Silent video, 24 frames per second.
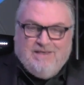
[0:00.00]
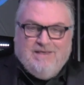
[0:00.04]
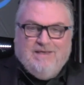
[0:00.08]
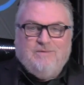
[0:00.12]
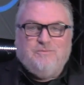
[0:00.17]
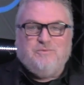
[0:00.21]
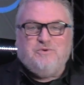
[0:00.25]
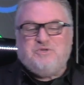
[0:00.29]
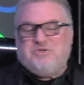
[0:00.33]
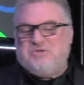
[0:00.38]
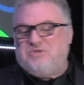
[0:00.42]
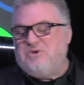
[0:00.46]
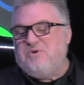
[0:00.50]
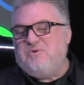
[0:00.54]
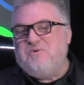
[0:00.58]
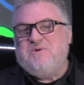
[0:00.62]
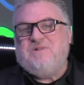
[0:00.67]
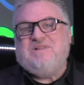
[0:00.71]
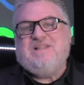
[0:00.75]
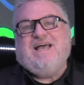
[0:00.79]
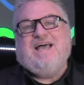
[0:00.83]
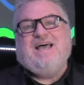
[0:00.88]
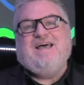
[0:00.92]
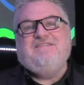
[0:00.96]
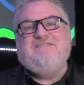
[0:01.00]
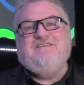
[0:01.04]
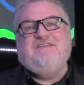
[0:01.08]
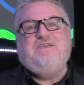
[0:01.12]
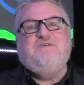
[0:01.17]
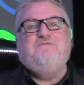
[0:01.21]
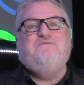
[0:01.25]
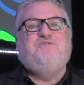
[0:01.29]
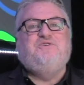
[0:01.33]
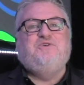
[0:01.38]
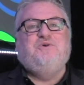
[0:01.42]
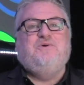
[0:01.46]
and we're so glad that
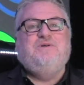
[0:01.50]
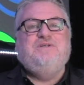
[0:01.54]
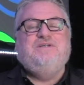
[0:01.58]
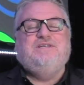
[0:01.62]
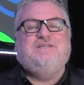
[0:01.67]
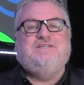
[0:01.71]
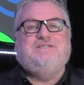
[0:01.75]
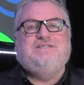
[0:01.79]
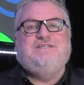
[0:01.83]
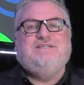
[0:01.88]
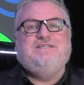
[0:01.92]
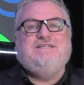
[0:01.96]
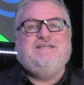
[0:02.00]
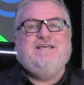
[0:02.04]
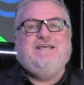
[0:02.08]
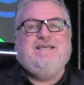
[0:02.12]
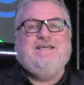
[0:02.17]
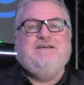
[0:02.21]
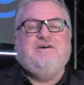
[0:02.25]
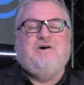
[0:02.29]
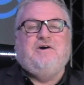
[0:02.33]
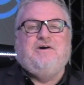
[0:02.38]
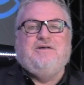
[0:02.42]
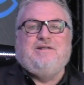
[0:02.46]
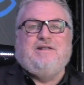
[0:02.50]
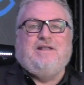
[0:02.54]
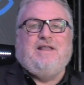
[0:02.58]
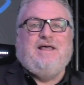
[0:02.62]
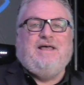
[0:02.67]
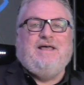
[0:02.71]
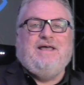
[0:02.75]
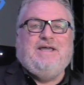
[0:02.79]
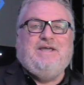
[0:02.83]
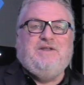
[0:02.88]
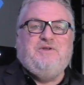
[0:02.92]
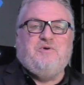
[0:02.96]
you've joined us today
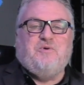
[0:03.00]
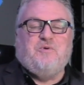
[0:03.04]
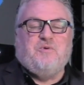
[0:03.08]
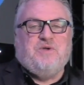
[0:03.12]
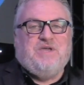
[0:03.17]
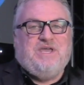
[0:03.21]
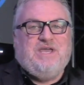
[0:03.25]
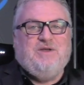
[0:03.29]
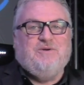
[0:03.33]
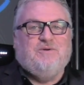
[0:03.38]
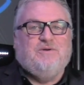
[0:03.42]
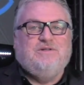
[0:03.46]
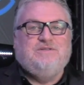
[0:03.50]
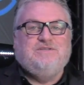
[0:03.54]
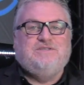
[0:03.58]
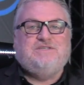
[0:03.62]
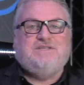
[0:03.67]
online or here on